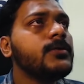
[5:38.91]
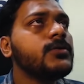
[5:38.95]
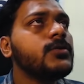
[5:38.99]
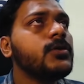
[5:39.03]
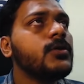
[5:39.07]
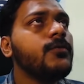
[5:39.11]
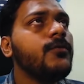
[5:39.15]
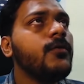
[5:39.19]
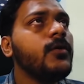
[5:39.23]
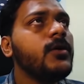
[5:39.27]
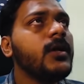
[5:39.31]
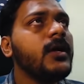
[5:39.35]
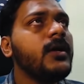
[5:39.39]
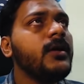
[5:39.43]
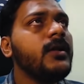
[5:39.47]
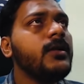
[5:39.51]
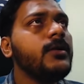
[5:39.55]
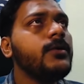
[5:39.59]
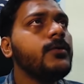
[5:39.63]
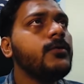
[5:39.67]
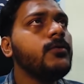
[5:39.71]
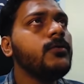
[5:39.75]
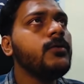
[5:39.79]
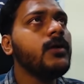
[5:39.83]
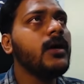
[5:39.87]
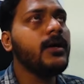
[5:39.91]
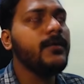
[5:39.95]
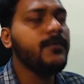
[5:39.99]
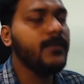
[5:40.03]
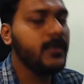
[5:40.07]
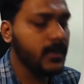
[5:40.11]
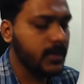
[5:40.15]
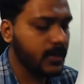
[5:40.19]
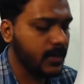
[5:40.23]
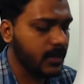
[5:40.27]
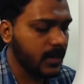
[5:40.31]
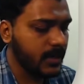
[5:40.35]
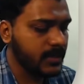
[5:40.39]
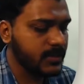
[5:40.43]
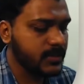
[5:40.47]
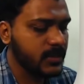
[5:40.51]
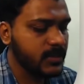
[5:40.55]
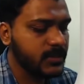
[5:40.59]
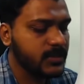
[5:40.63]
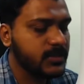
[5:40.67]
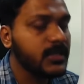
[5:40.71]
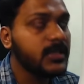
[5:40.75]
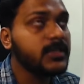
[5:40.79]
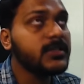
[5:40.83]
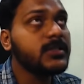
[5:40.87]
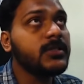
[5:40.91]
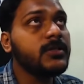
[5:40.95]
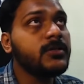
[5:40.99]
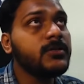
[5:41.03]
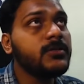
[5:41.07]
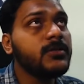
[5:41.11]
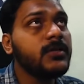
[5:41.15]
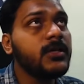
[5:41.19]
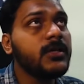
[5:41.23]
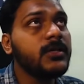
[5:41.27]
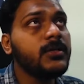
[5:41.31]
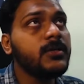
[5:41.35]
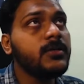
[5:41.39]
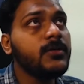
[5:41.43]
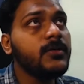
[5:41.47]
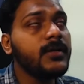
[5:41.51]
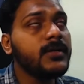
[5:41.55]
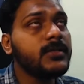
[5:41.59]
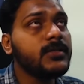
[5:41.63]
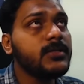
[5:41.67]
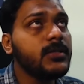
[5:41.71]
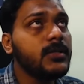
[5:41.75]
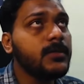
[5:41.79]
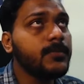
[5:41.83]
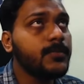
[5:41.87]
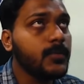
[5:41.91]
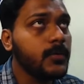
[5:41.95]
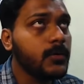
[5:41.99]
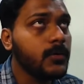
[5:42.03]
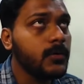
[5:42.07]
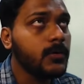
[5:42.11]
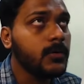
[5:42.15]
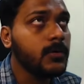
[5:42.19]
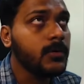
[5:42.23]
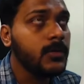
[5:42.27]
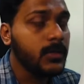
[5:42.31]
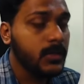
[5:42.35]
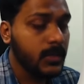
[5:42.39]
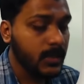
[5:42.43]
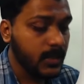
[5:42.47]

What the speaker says: So what I'll do, I will SSH into the UXG Pro,